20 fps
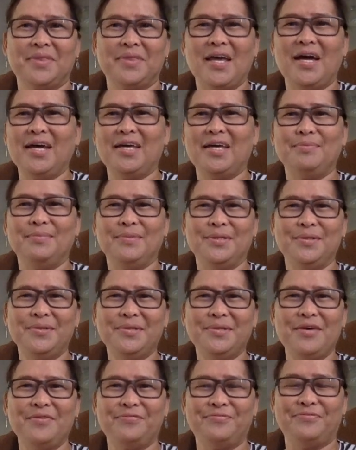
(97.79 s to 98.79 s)
I am
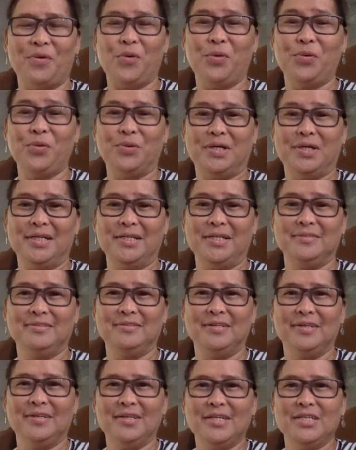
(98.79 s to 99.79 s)
looking forward
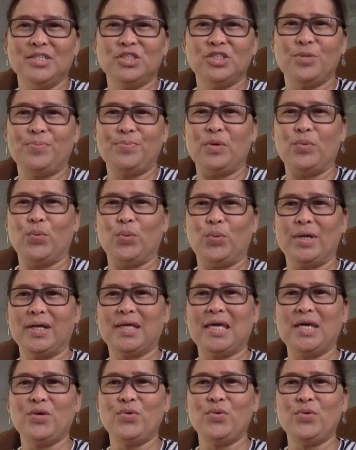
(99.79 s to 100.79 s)
to be
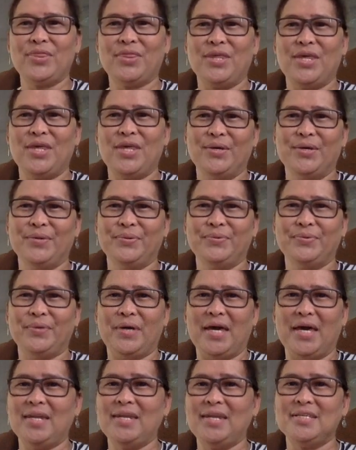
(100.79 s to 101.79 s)
working with you
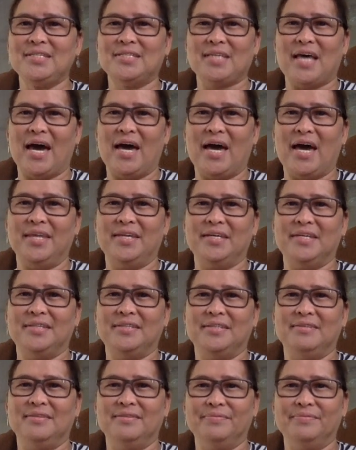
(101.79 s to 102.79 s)
and excited